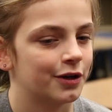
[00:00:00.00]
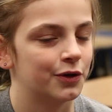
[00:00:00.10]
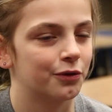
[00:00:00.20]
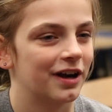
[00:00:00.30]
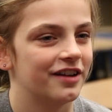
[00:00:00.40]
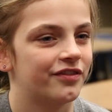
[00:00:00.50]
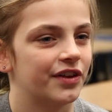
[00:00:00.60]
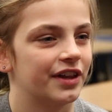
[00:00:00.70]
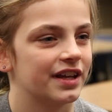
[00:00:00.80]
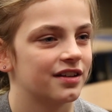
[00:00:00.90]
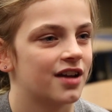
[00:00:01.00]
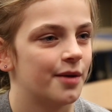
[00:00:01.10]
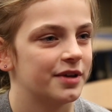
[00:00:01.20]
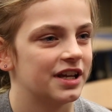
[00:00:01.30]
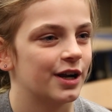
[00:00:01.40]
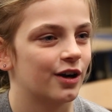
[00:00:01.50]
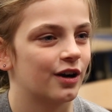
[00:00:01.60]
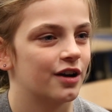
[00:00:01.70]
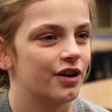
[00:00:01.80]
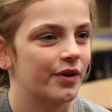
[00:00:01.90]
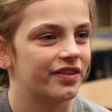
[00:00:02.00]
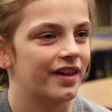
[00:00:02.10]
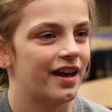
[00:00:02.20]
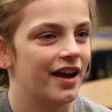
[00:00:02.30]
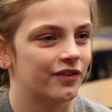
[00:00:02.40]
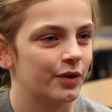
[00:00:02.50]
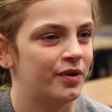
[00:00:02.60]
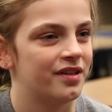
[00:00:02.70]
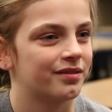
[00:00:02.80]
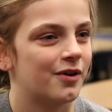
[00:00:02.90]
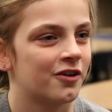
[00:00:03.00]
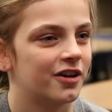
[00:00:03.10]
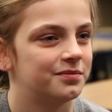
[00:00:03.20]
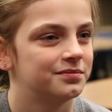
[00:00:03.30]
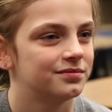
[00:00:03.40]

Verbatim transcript: a great feeling coming here and knowing that everyone is welcome.